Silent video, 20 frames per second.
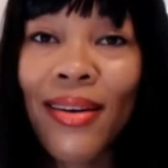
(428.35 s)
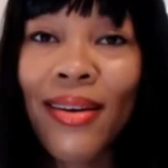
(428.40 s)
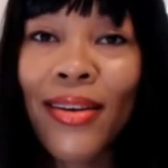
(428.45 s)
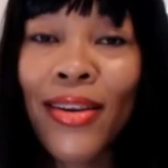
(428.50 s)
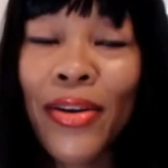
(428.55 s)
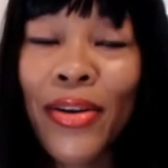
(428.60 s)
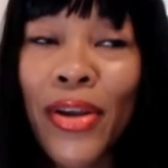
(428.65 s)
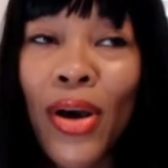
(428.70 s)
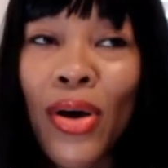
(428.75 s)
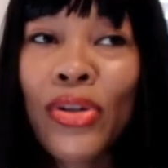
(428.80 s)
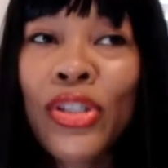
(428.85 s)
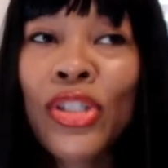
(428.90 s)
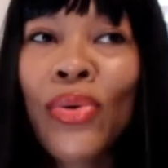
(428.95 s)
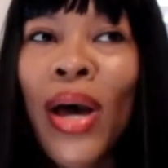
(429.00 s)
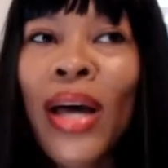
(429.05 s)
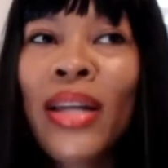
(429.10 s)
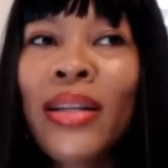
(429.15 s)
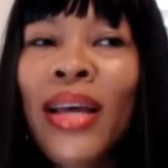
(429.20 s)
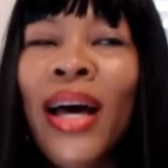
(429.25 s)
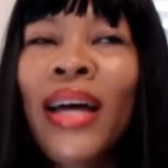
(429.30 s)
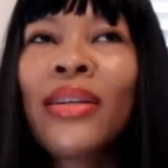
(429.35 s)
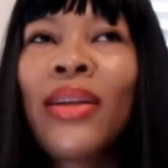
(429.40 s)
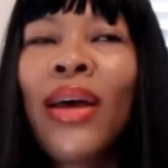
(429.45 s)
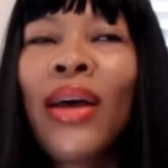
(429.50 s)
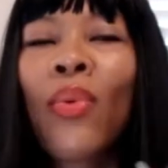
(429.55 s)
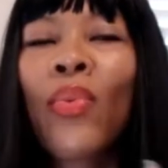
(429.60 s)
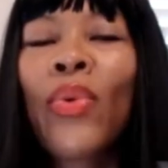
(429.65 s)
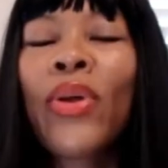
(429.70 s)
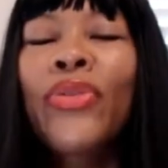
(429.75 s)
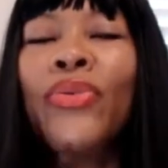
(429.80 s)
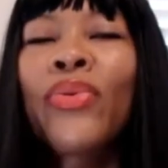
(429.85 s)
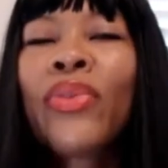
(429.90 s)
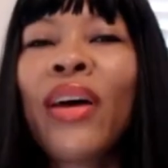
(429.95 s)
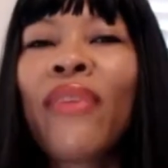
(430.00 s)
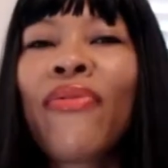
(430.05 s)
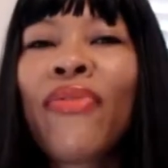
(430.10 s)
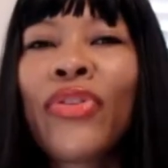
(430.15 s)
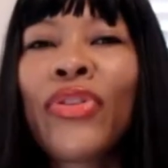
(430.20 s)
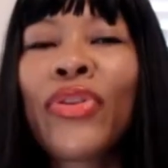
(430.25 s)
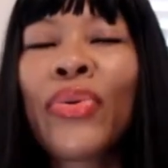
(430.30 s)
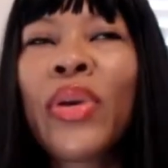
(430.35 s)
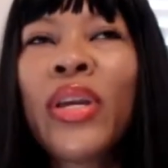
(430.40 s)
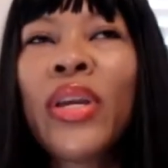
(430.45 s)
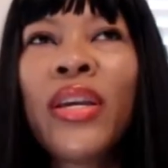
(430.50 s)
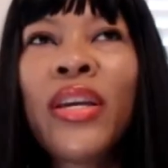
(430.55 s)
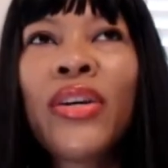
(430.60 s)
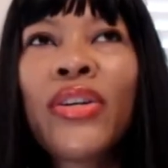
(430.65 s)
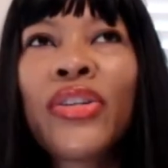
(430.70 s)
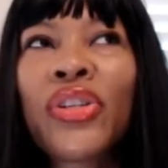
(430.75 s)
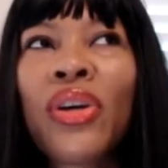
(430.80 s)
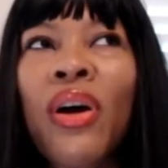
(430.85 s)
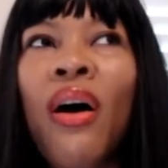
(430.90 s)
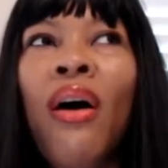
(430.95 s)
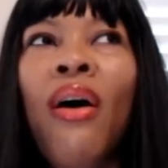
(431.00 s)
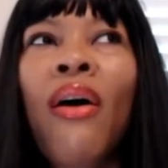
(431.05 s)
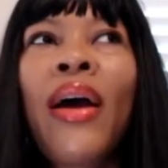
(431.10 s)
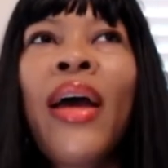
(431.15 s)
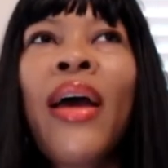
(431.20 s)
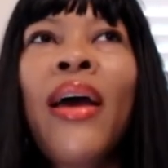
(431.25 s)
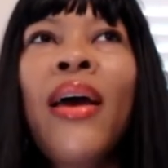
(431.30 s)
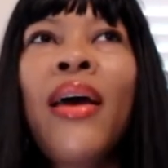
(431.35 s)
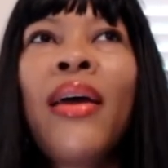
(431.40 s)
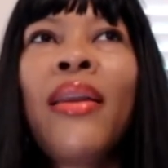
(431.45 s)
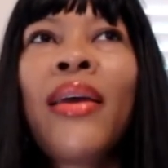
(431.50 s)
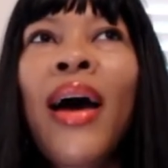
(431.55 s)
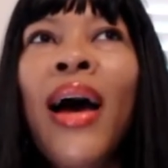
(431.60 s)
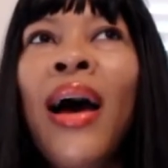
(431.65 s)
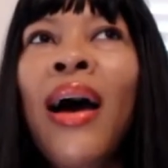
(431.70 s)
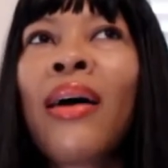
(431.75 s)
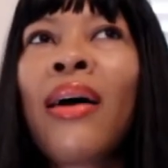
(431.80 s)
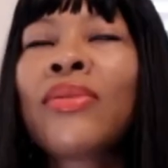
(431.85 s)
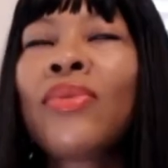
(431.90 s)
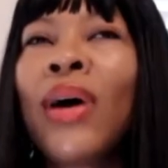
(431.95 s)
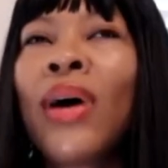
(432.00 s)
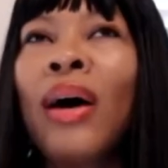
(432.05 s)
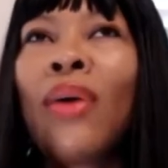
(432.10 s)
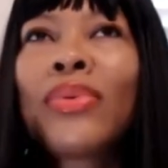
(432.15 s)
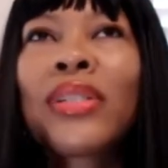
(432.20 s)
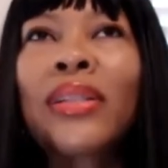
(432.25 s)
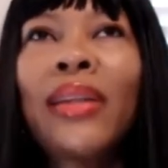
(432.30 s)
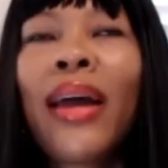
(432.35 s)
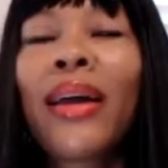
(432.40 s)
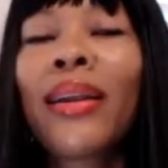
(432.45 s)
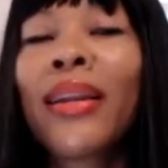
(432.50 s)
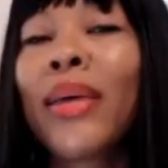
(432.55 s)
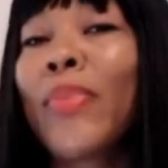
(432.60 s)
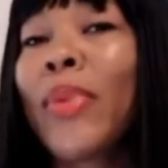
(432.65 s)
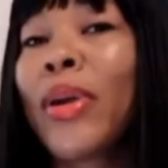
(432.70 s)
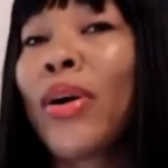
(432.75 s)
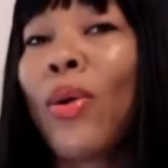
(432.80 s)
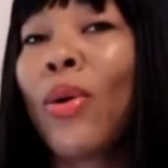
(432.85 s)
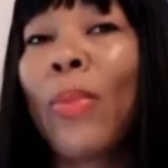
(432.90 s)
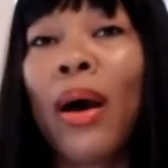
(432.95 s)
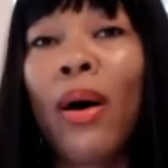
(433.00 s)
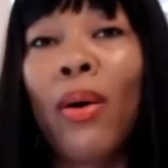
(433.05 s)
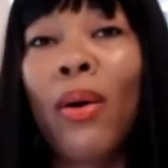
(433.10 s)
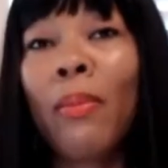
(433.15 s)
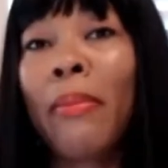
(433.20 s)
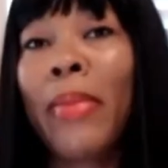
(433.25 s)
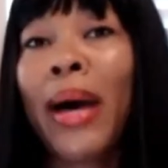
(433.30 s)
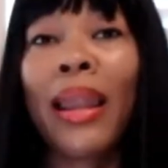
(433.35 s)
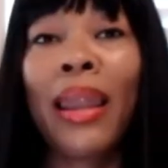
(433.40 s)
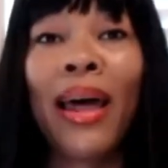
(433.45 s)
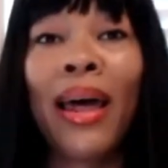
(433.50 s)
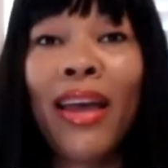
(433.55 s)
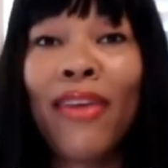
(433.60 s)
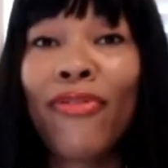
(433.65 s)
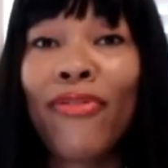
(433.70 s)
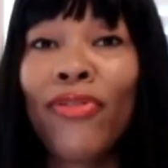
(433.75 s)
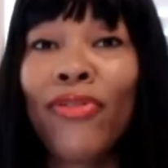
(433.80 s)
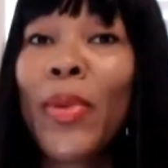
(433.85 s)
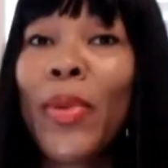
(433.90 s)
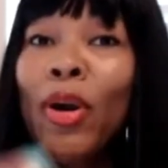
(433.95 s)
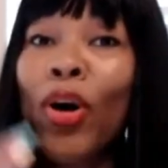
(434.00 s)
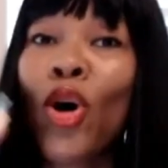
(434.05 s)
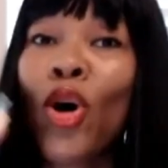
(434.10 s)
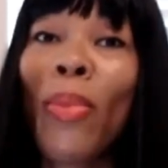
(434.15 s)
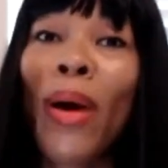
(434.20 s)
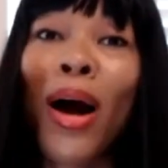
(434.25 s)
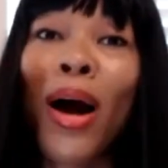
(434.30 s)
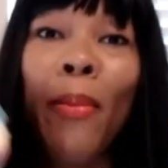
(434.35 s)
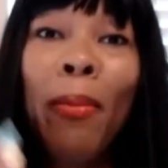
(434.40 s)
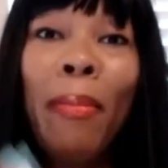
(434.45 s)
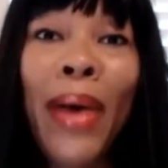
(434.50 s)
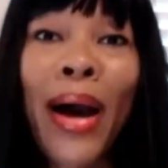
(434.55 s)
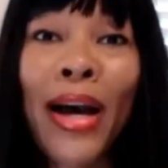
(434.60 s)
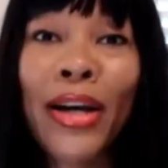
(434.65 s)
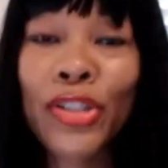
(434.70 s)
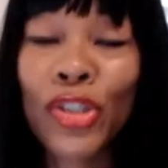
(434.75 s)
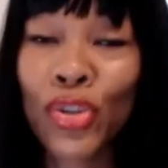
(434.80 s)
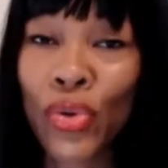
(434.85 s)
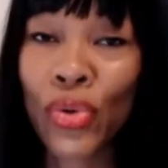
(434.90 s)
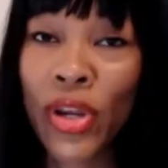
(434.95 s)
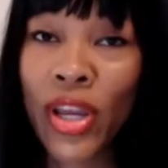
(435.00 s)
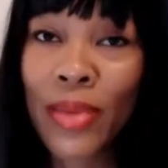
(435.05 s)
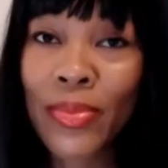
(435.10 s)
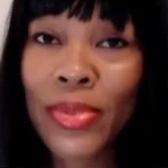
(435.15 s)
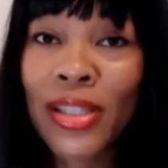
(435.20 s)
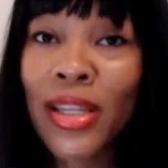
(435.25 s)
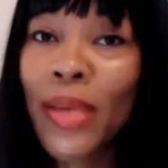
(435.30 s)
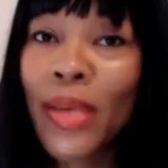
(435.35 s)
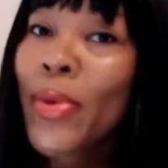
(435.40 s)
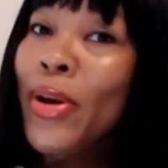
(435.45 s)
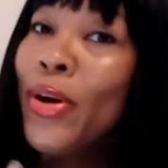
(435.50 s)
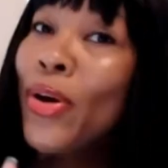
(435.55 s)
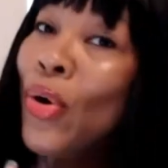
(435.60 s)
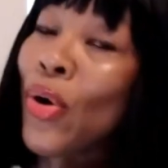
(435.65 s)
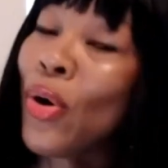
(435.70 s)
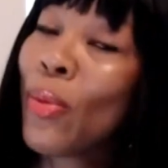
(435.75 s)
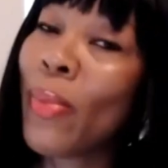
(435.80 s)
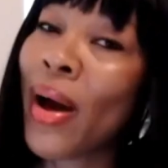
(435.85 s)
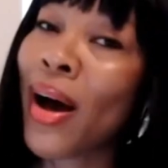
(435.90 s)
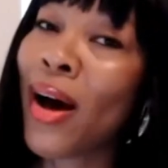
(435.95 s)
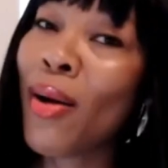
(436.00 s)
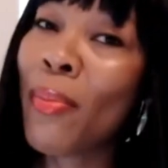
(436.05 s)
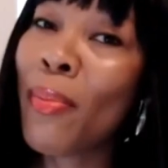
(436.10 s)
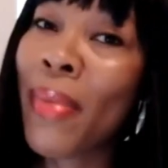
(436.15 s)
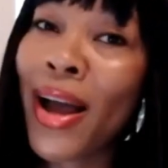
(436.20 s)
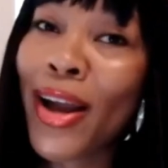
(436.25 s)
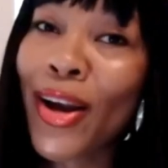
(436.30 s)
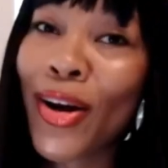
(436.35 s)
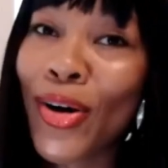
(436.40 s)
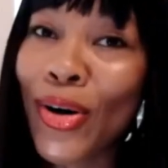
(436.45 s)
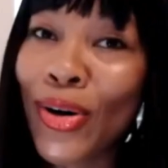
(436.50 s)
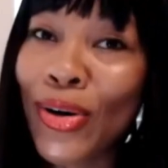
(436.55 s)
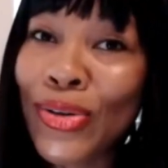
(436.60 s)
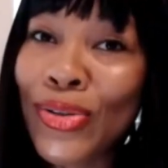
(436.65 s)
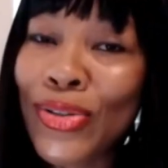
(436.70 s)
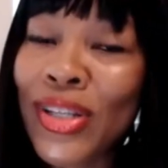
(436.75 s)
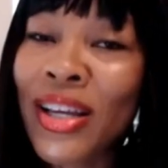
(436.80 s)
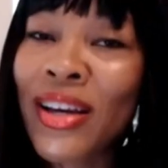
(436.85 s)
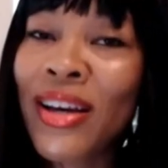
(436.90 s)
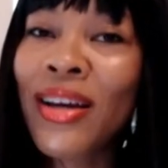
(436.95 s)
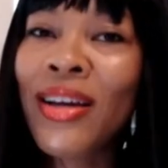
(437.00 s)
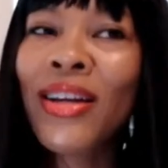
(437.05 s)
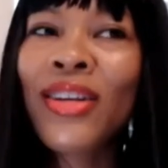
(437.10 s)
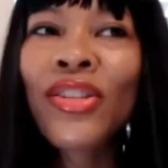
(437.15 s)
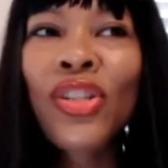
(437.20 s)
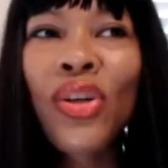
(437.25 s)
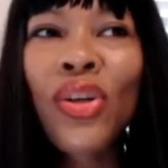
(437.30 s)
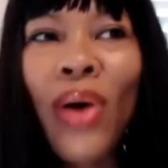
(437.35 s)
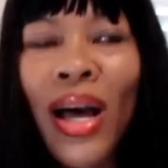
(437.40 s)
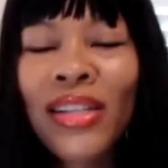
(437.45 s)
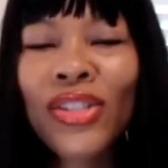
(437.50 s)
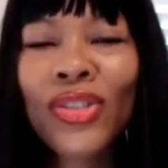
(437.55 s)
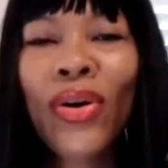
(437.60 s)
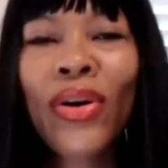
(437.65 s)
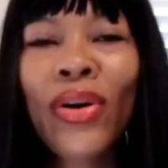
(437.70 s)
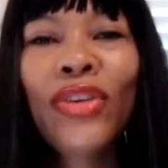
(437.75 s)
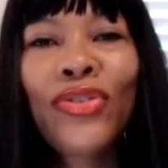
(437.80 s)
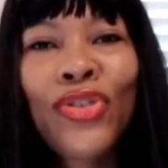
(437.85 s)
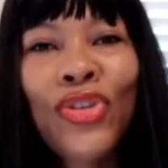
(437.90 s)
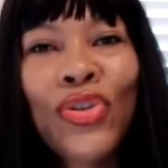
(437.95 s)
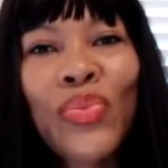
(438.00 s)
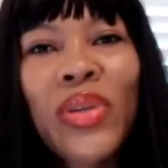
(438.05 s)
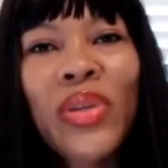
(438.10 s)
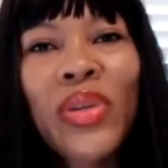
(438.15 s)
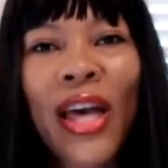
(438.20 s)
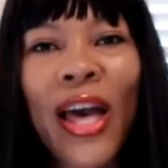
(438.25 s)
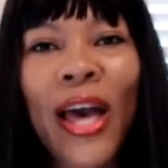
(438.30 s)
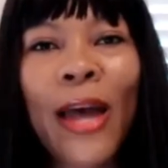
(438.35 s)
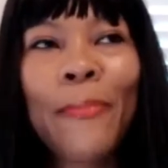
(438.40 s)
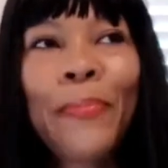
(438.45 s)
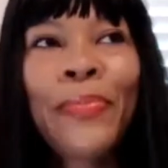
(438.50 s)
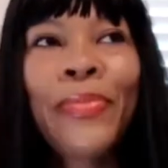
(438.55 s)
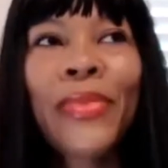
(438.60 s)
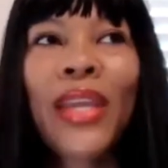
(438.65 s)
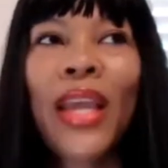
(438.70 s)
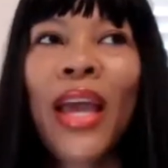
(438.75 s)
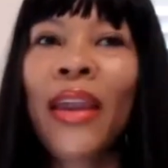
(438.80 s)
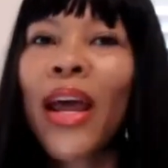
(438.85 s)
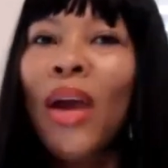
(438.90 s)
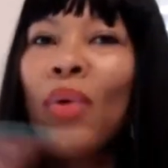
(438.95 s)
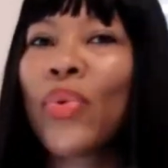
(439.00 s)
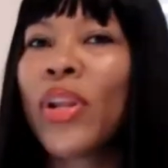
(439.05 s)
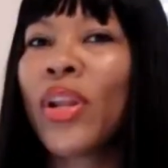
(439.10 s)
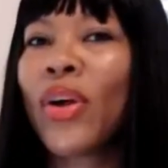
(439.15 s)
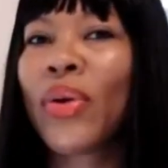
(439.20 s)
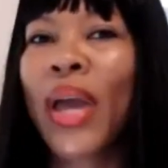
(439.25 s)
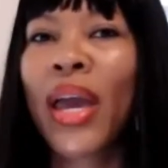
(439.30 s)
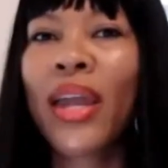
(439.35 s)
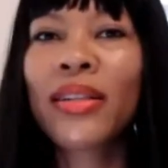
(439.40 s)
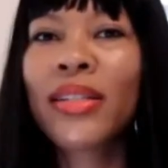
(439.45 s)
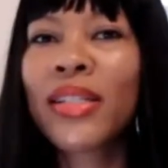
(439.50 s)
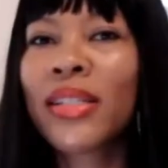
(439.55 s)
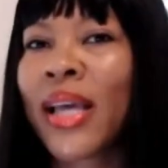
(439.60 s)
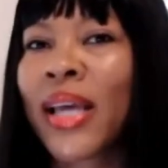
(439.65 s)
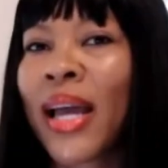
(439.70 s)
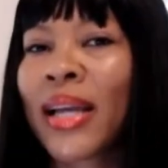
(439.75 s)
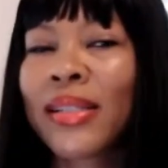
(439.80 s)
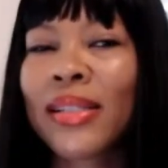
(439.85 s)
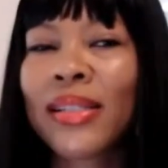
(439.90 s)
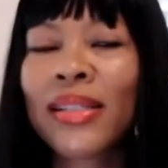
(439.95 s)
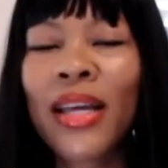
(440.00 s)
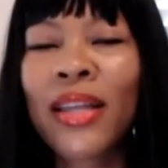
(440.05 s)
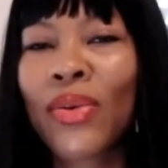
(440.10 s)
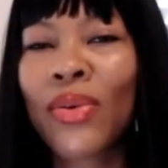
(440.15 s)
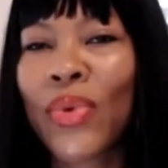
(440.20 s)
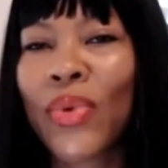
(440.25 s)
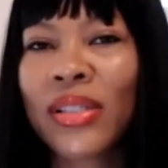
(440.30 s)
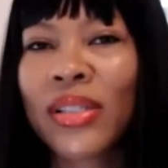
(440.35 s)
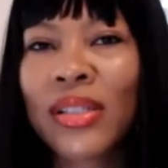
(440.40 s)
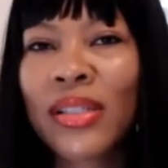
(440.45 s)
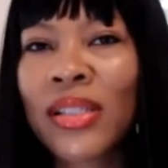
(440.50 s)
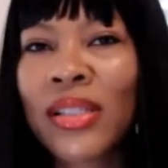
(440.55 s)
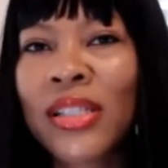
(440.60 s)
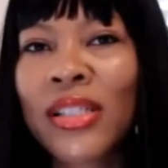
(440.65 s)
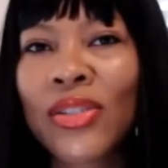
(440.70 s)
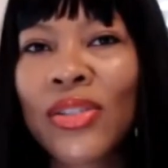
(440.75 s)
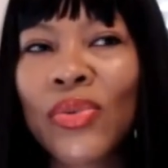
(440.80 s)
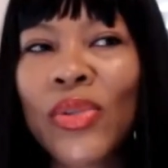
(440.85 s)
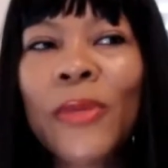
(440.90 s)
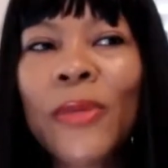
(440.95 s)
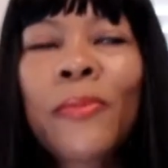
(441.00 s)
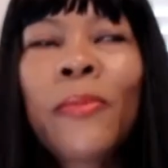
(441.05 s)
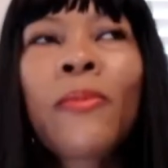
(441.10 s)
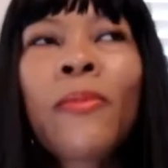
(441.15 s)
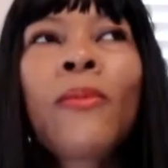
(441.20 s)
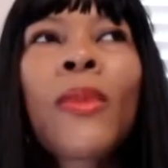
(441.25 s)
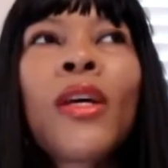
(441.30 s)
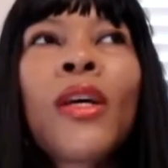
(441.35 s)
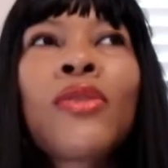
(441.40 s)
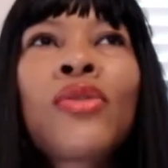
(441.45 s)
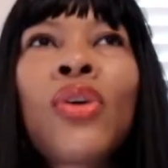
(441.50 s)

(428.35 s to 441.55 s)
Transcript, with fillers: you know so I, I, I went through that for three years y'all and i i was like let me go about my life let me go about my dreams let me go about my goals so i started doing that and i relocated to texas and the rest is history mm-hmm.